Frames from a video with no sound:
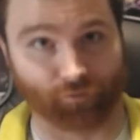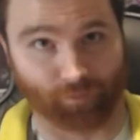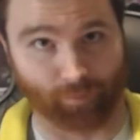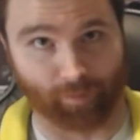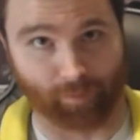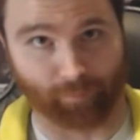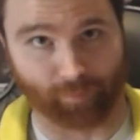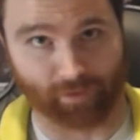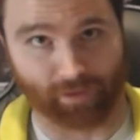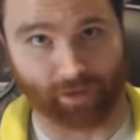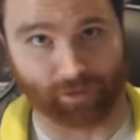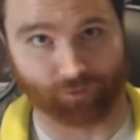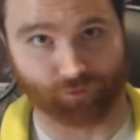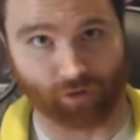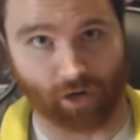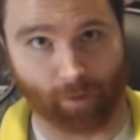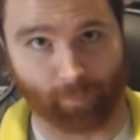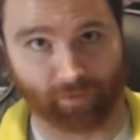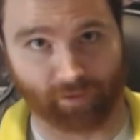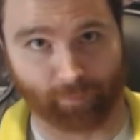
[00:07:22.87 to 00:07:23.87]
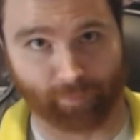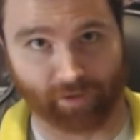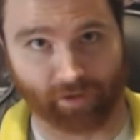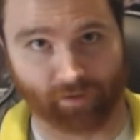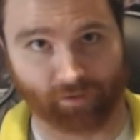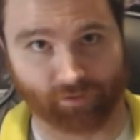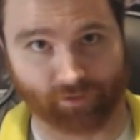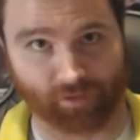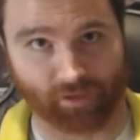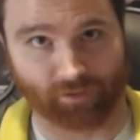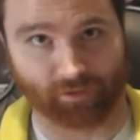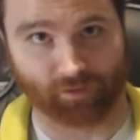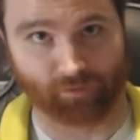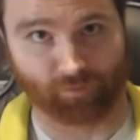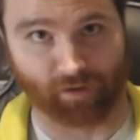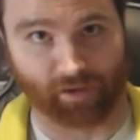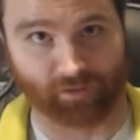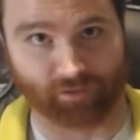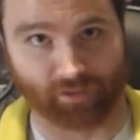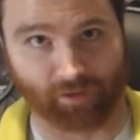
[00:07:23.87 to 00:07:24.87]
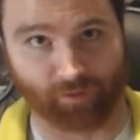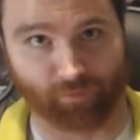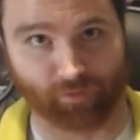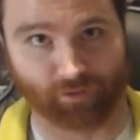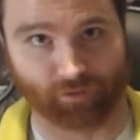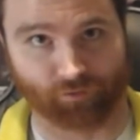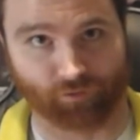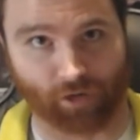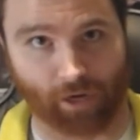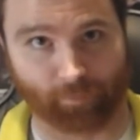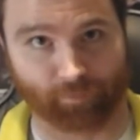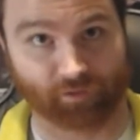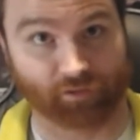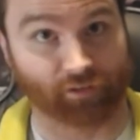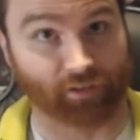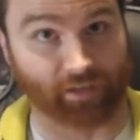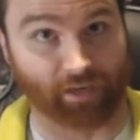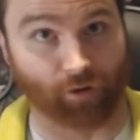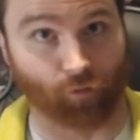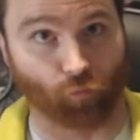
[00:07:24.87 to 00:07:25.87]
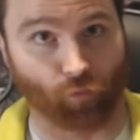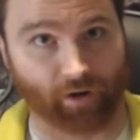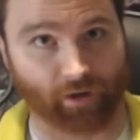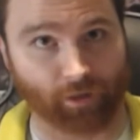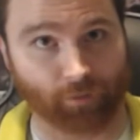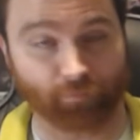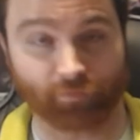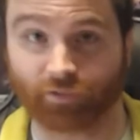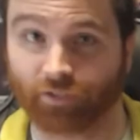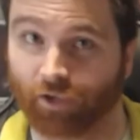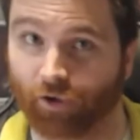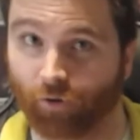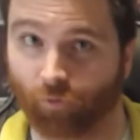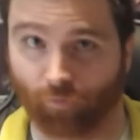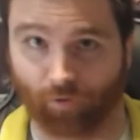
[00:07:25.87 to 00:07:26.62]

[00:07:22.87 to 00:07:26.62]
Remember that drop at the beginning of the season as he was dropped to get Wiggums?